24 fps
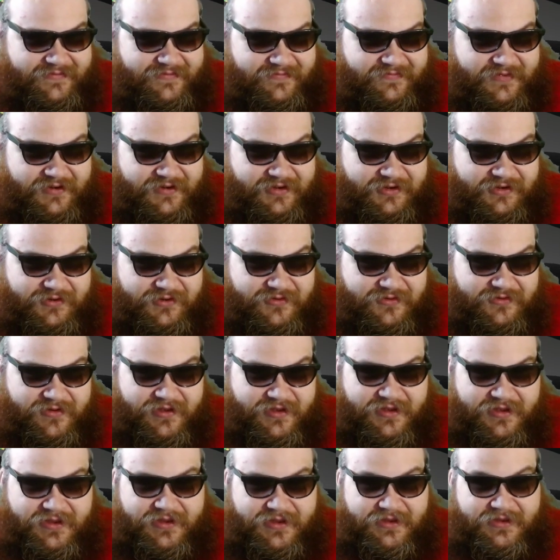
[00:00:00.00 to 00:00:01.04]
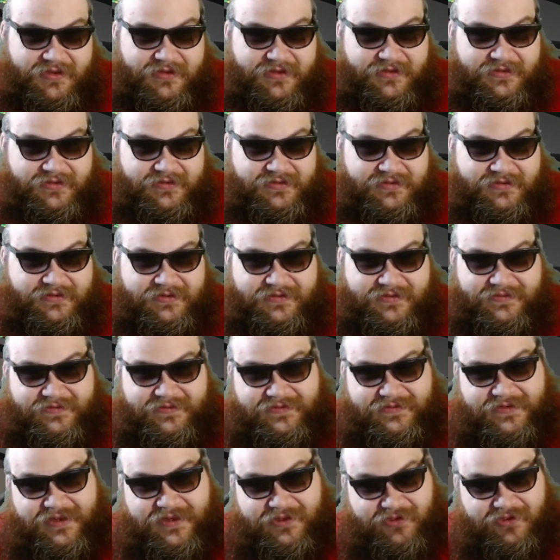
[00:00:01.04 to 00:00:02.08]
Very cool.
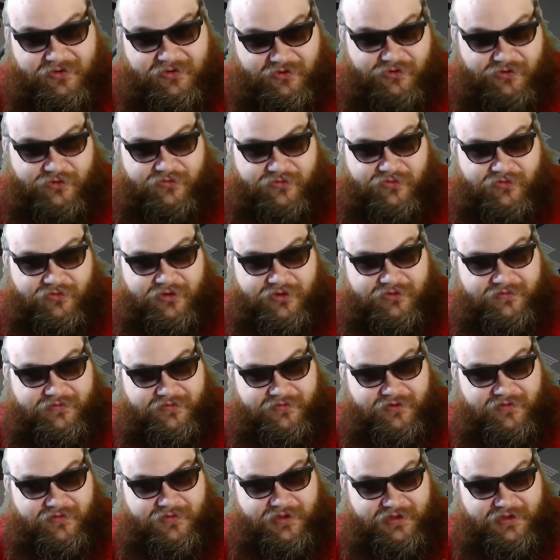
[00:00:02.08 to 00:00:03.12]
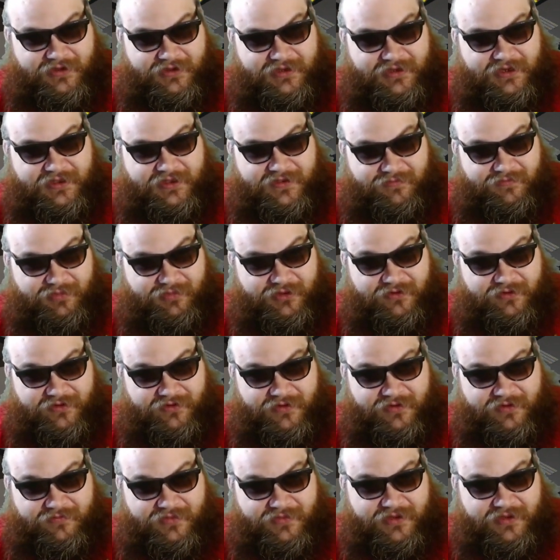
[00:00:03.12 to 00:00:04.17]
Not so cool for Rutherford because he gets it blown
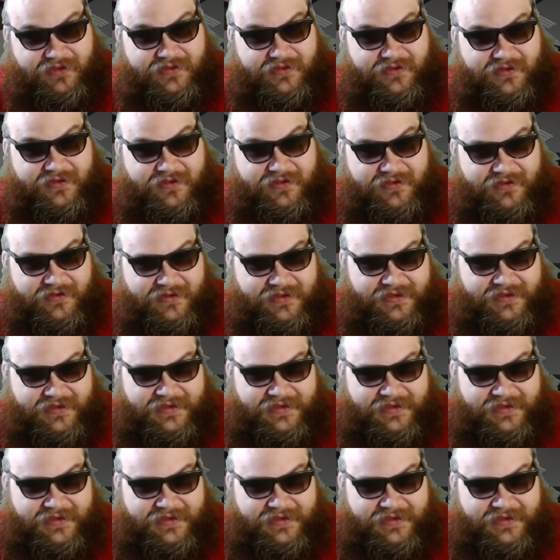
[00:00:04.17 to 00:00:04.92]
up, because he doesn't